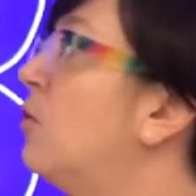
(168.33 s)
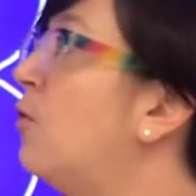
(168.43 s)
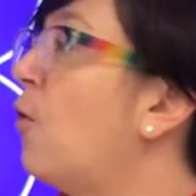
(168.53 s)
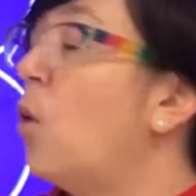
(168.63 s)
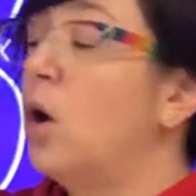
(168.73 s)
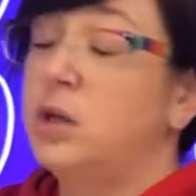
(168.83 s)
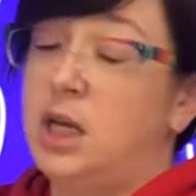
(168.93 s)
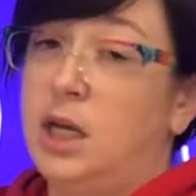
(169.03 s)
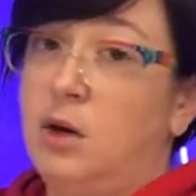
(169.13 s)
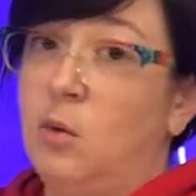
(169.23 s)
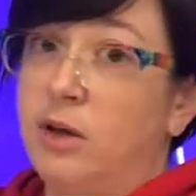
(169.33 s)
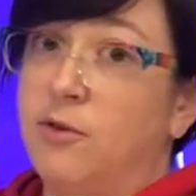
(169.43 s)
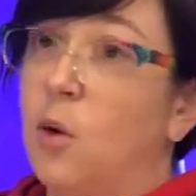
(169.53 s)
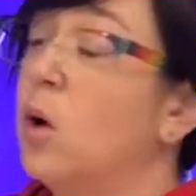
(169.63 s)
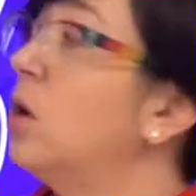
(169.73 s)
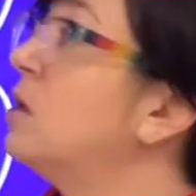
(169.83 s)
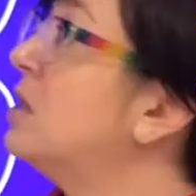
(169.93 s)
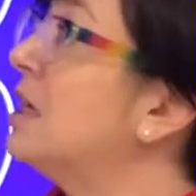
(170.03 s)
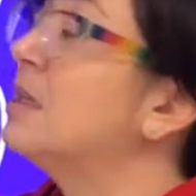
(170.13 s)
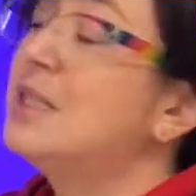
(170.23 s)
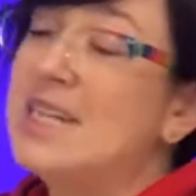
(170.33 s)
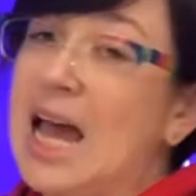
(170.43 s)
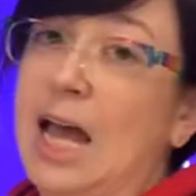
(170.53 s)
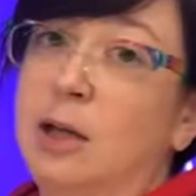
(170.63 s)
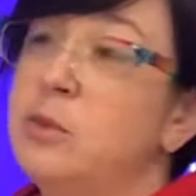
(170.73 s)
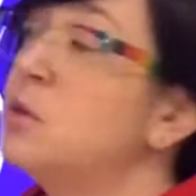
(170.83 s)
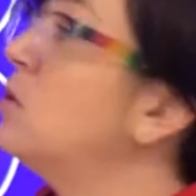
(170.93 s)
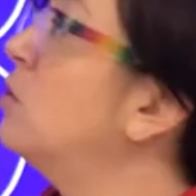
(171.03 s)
4, taking away 4 6 times.